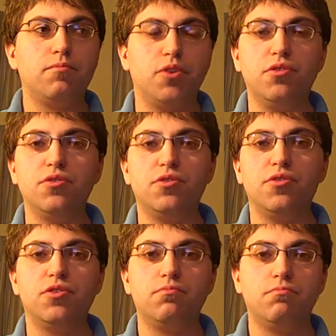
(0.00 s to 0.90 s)

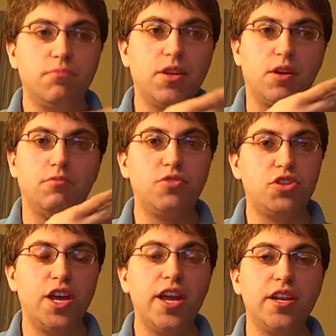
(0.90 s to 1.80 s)
producers, you know,
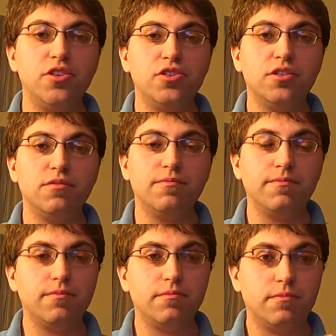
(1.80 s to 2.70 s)
changed,
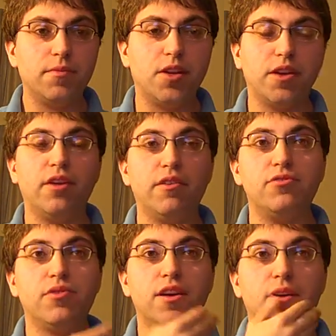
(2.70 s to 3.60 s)
you know, Akira
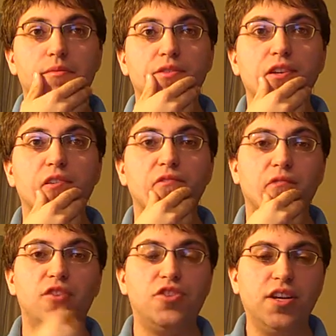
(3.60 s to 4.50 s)
Toriyama
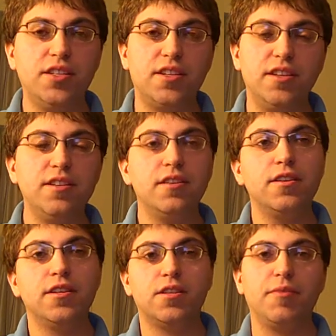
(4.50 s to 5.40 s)
himself adjusted
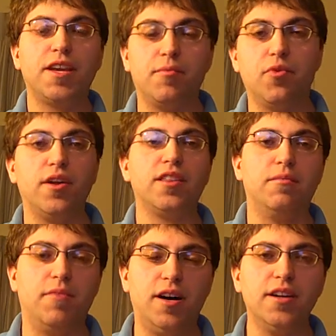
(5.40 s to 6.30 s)
to make it more like
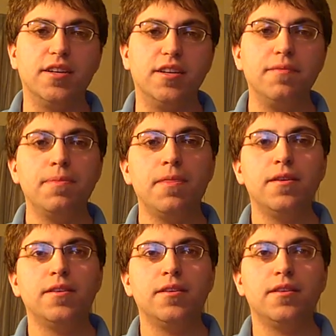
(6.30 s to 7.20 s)
the manga,
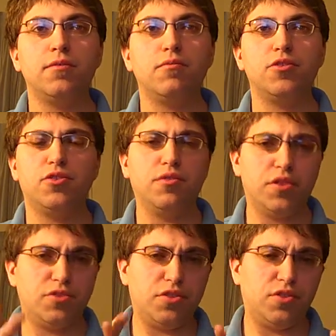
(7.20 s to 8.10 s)
which, you know,
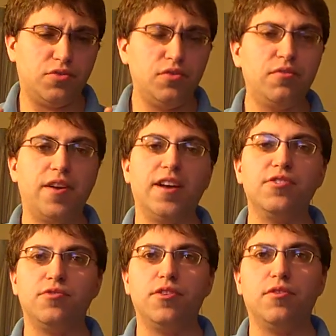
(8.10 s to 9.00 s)
the, to the true
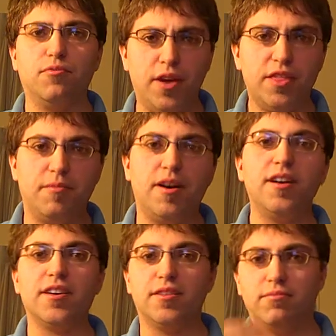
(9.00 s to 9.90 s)
fans who, you know, read the
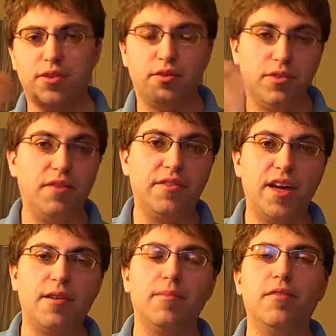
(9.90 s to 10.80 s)
manga and, you know, loved
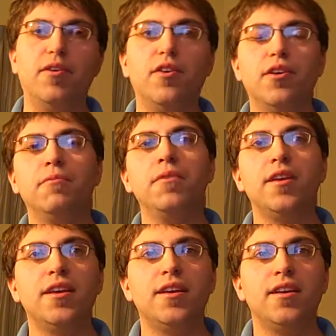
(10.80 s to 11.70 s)
that above all.
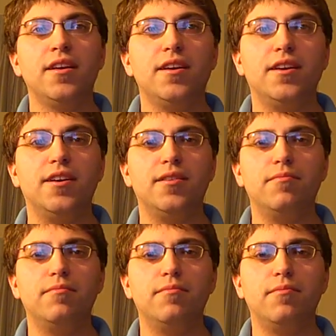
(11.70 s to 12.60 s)

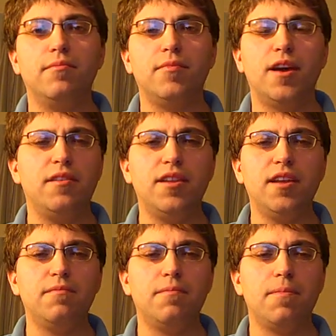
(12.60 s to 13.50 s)
Um, and
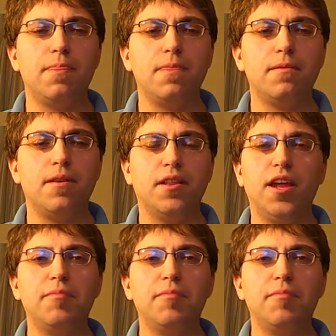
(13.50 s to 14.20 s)
yet a